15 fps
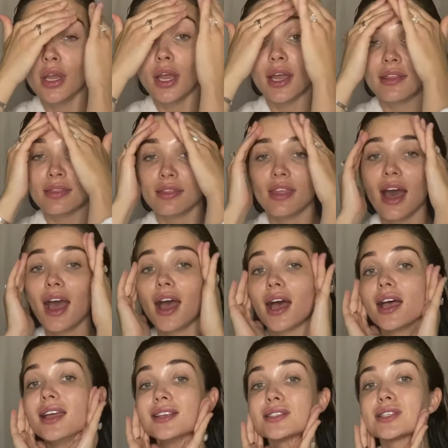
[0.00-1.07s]
And
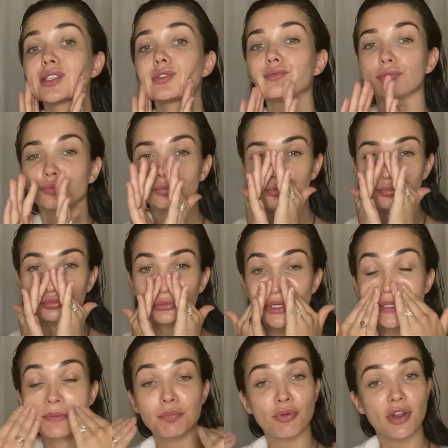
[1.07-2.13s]
that
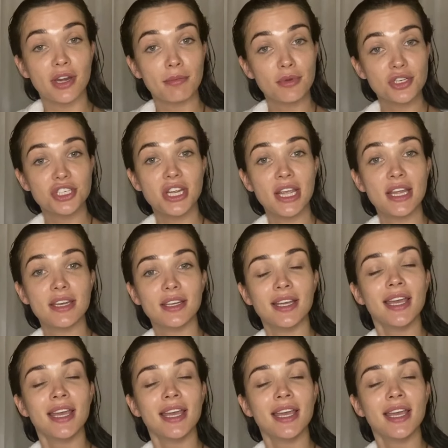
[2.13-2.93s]
is pretty much it.